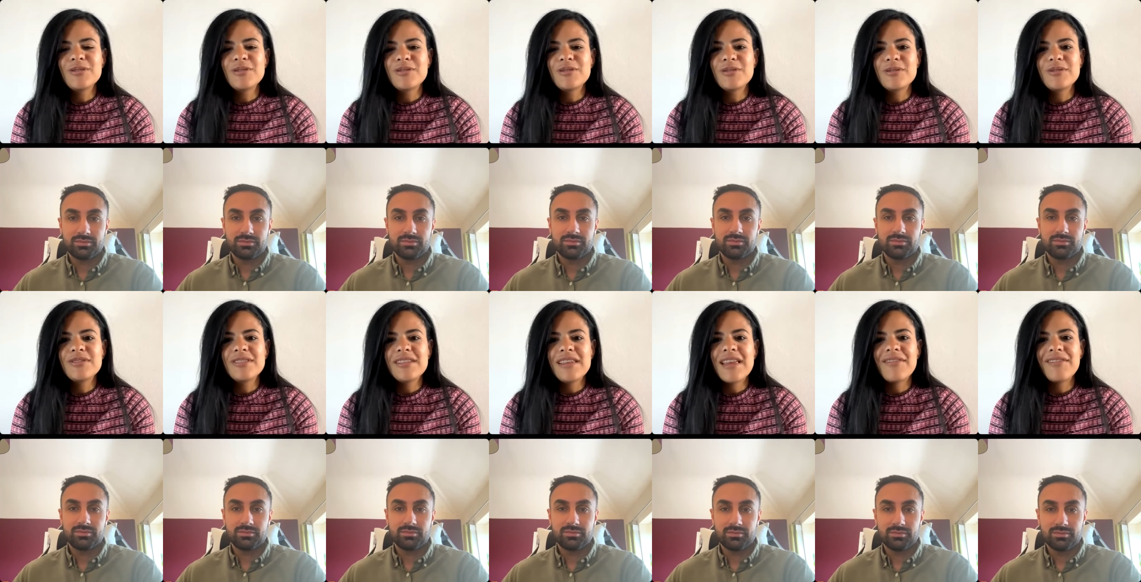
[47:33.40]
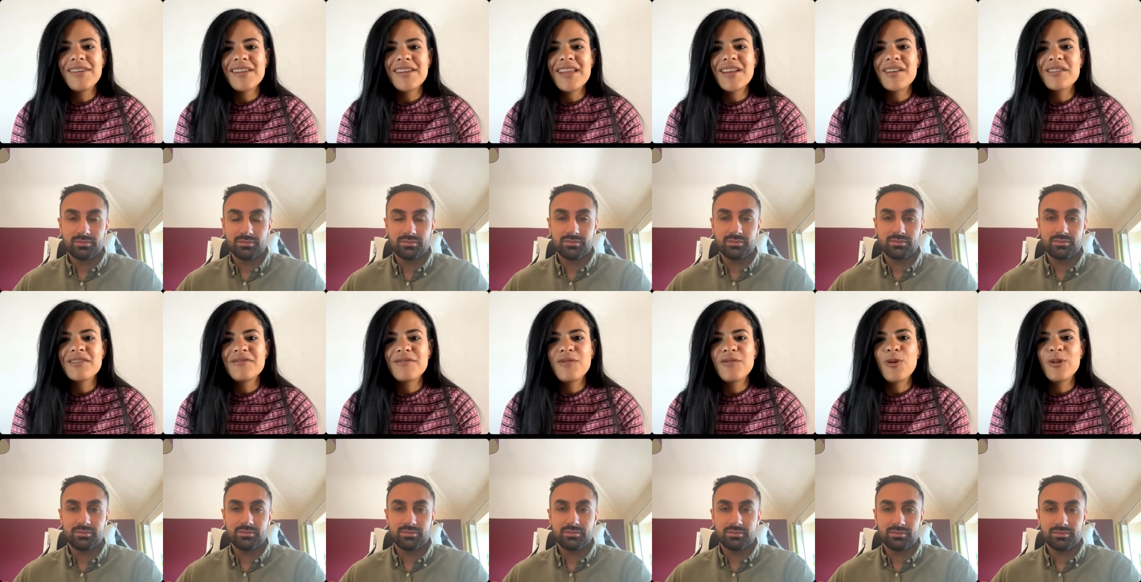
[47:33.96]
Speaker 1: to see everything
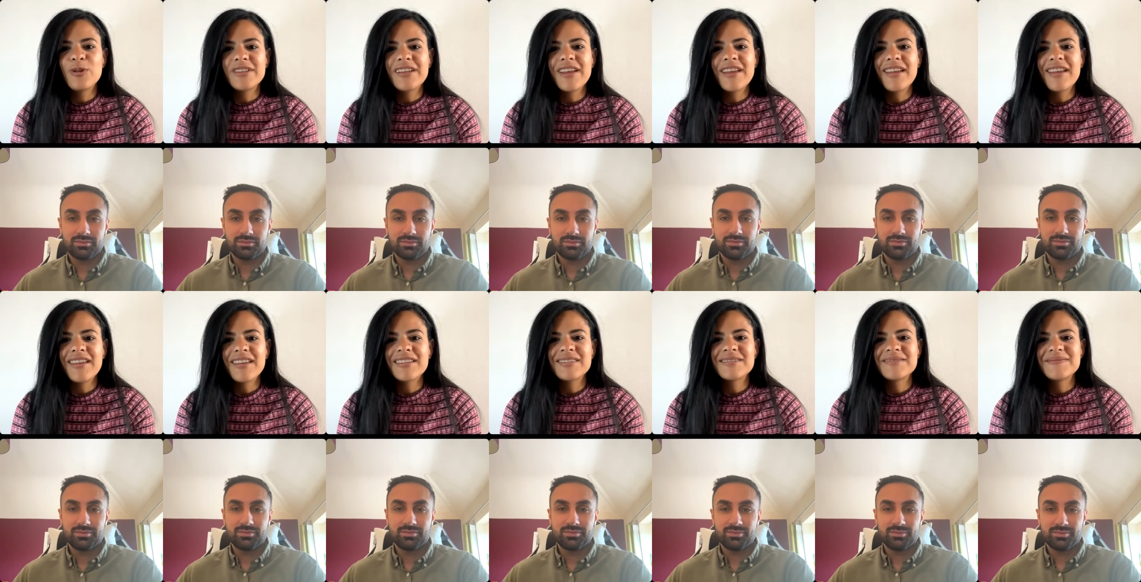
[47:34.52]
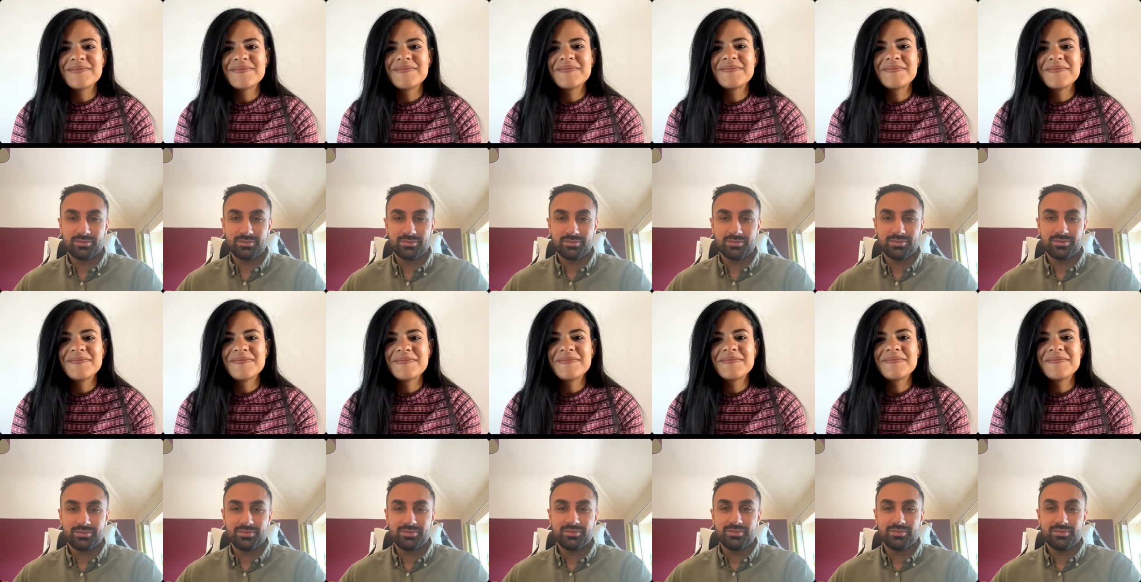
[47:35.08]
unfolding.
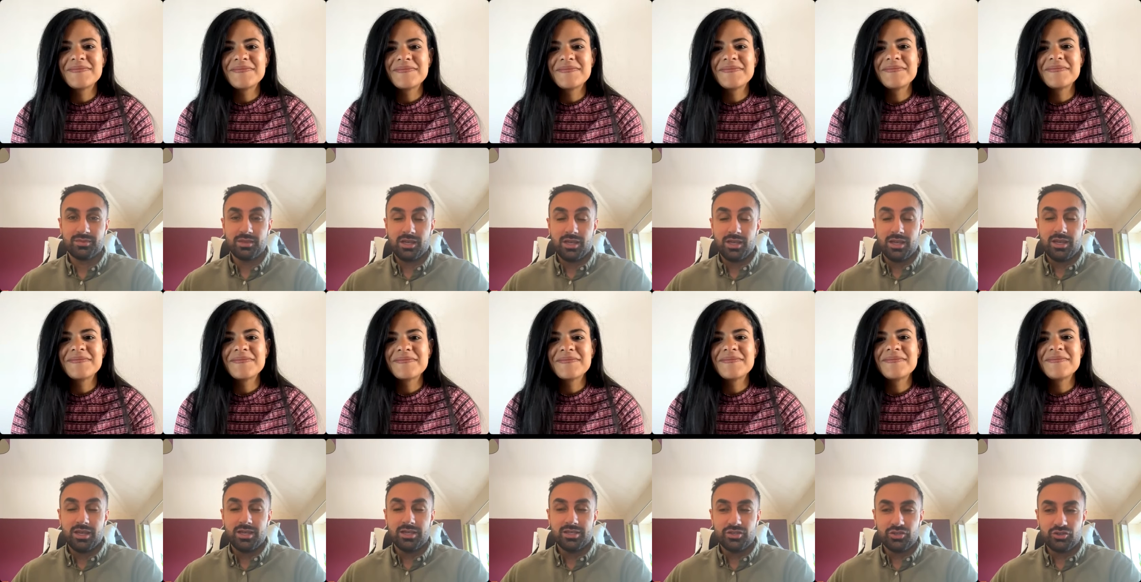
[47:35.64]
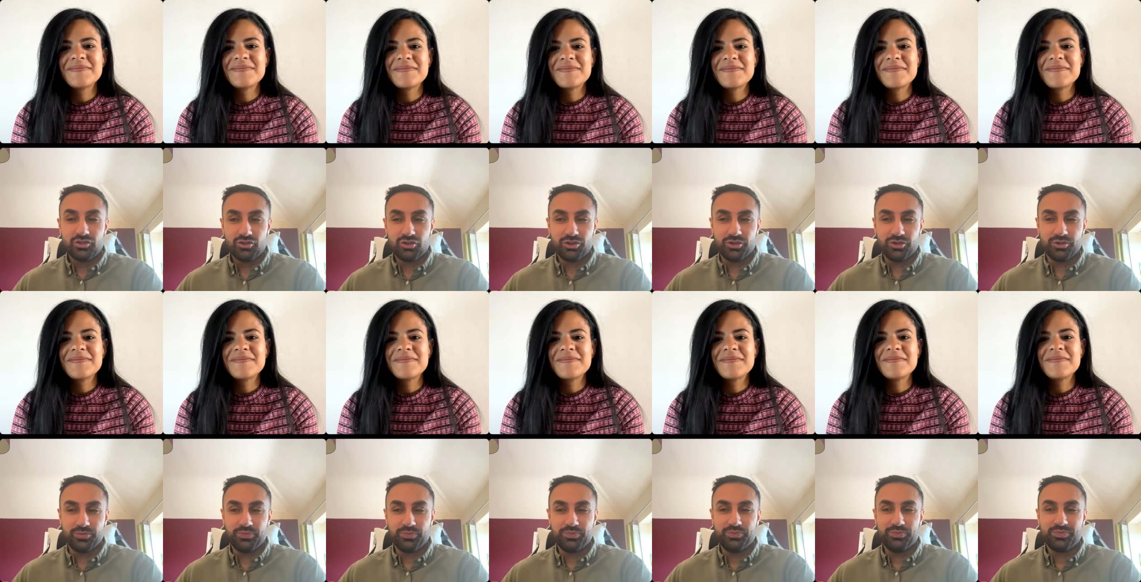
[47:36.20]
Speaker 2: It's true,
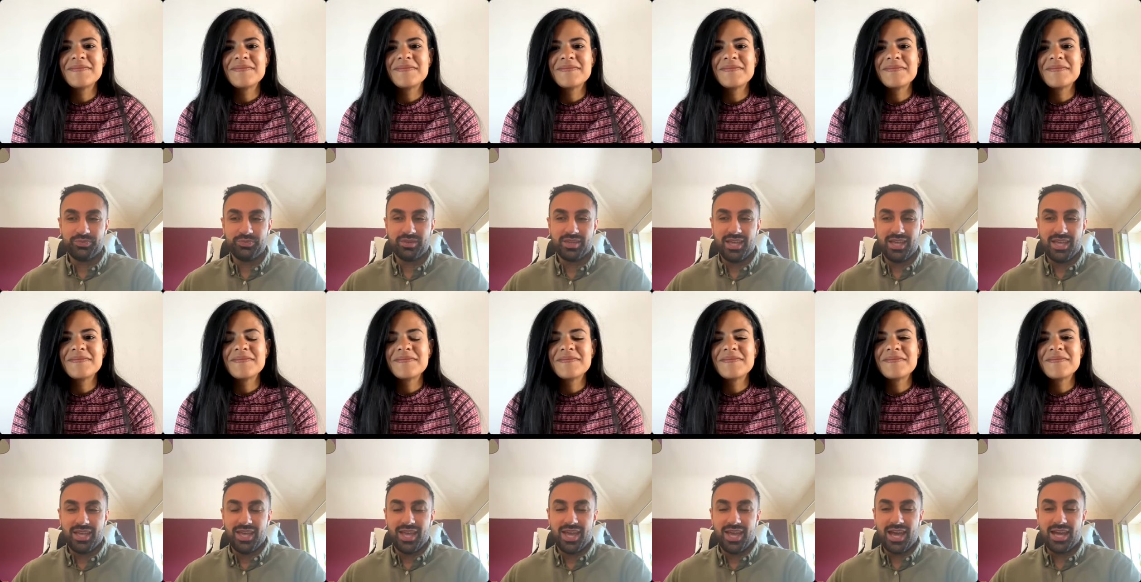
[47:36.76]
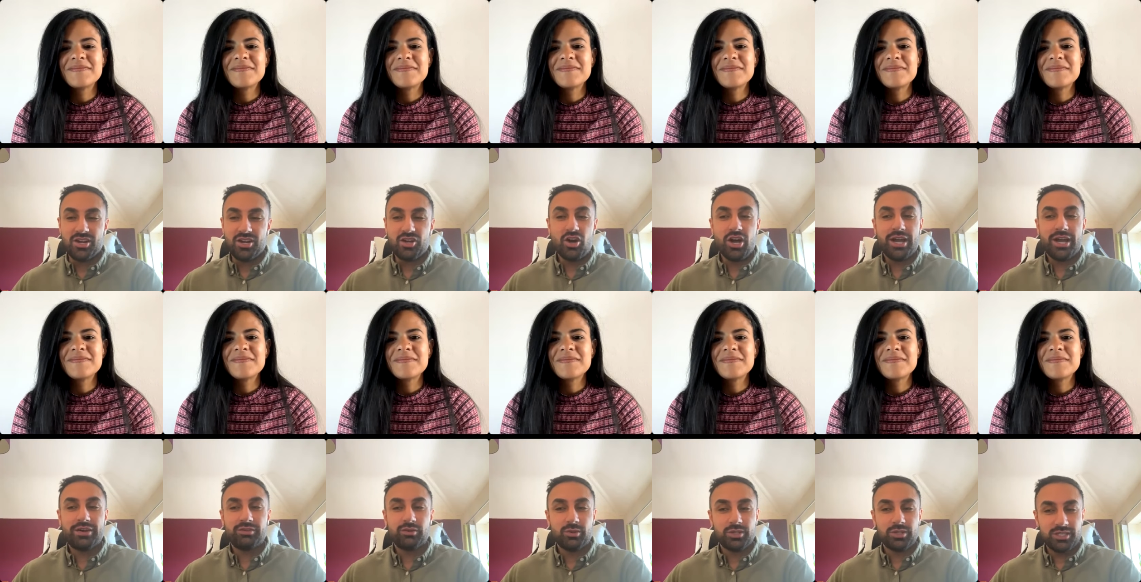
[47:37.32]
and not
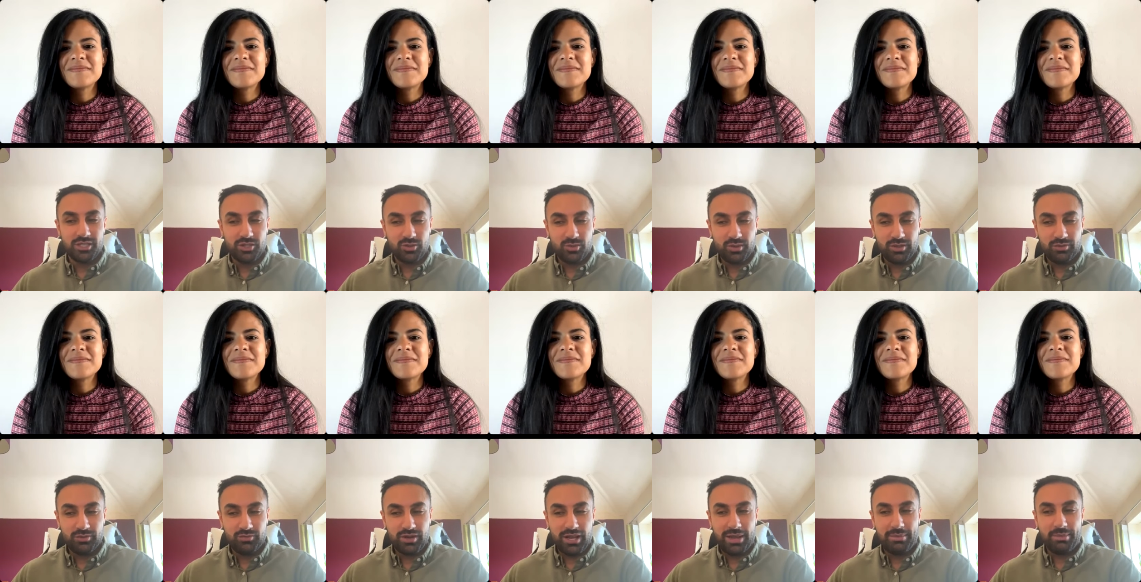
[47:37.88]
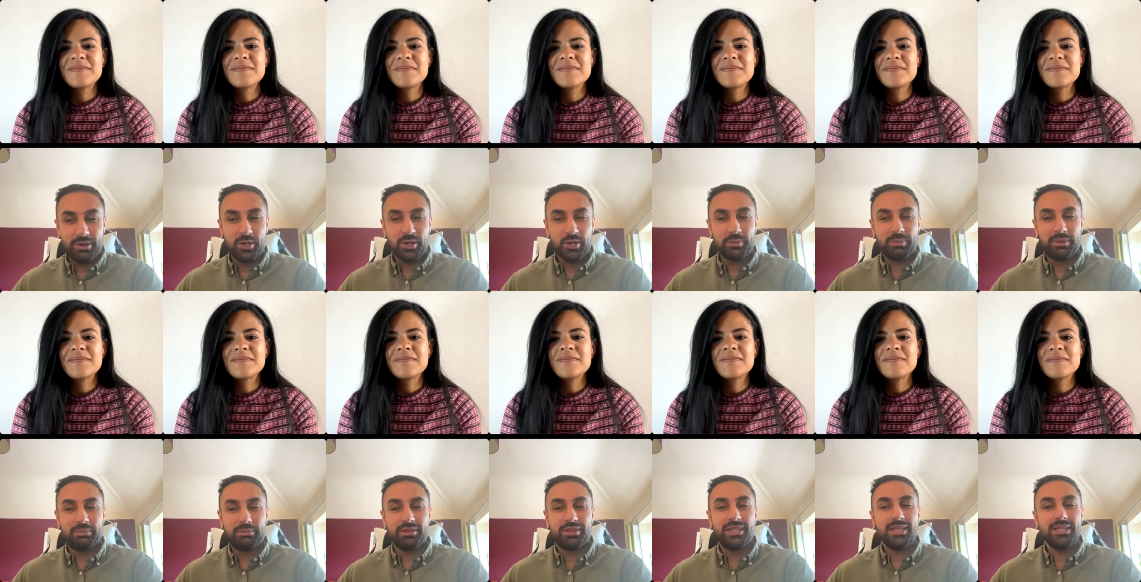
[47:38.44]
everyone's a twin flame. A lot
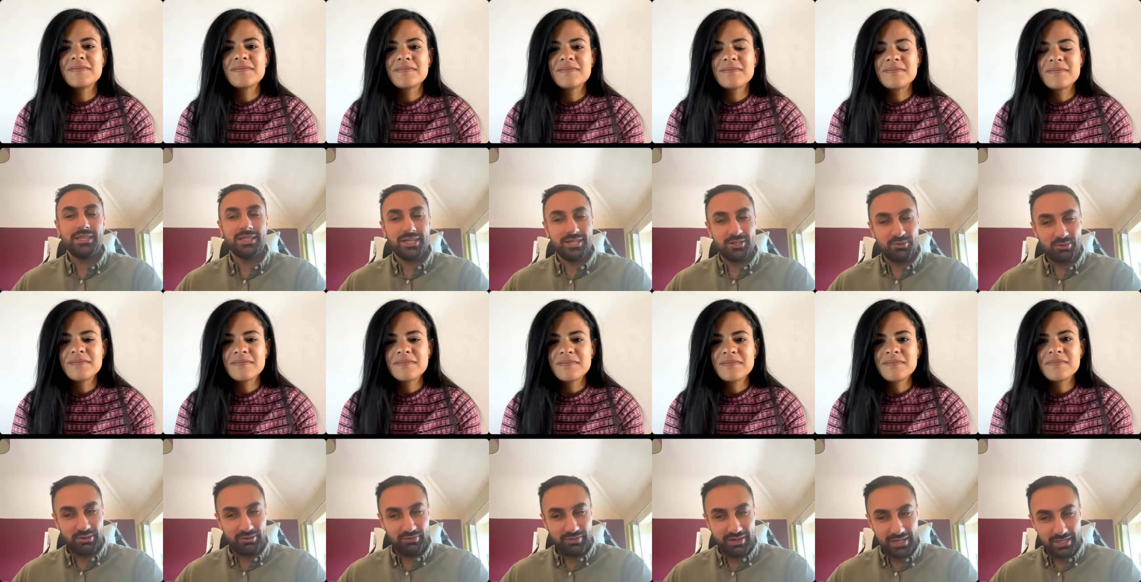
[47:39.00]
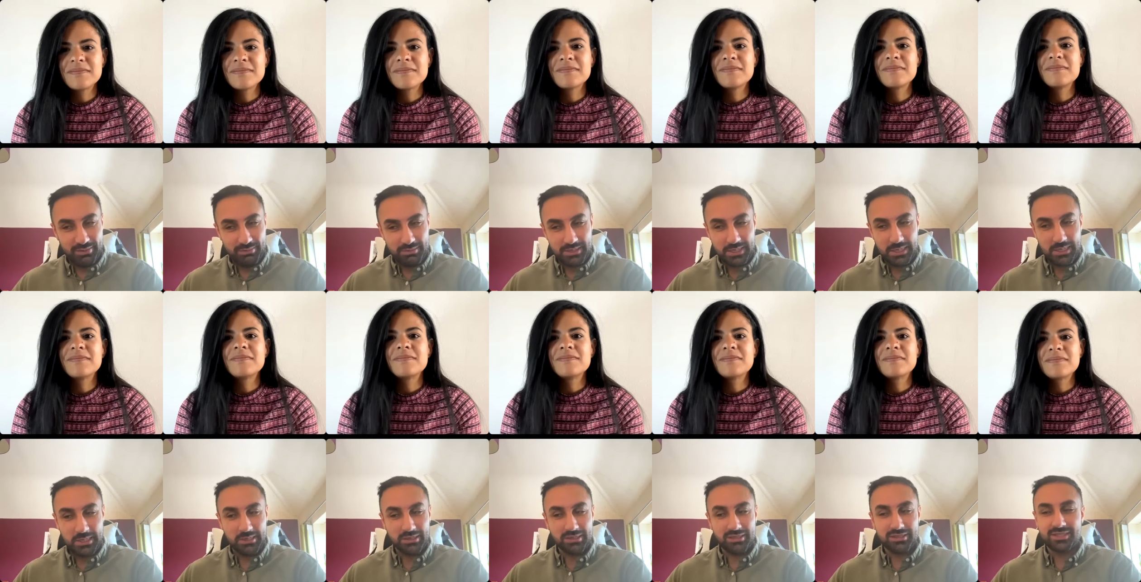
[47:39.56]
of people think they're twin flames.
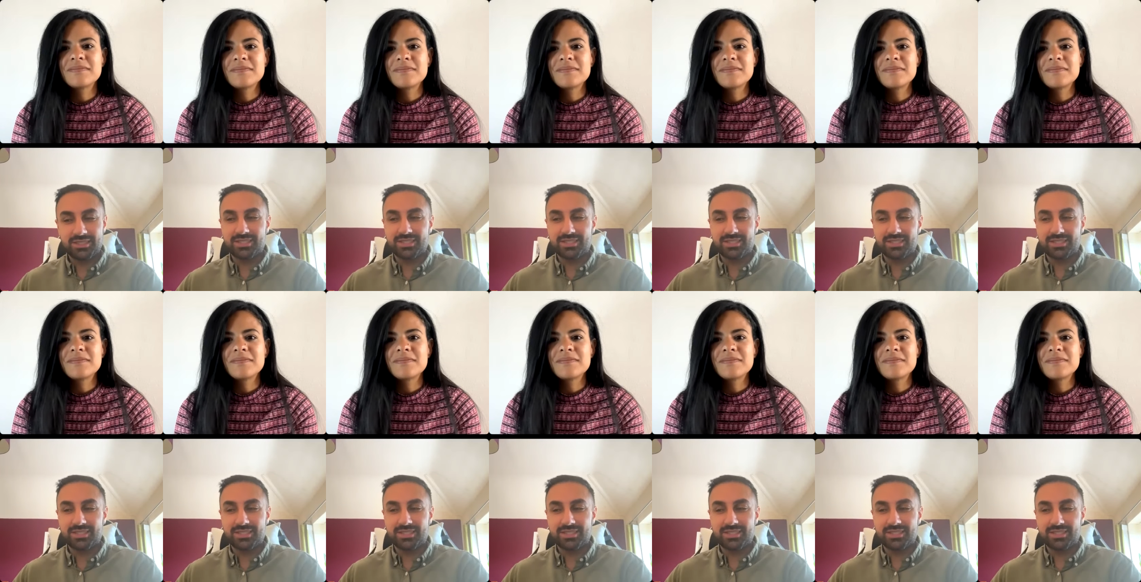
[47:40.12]
They're not.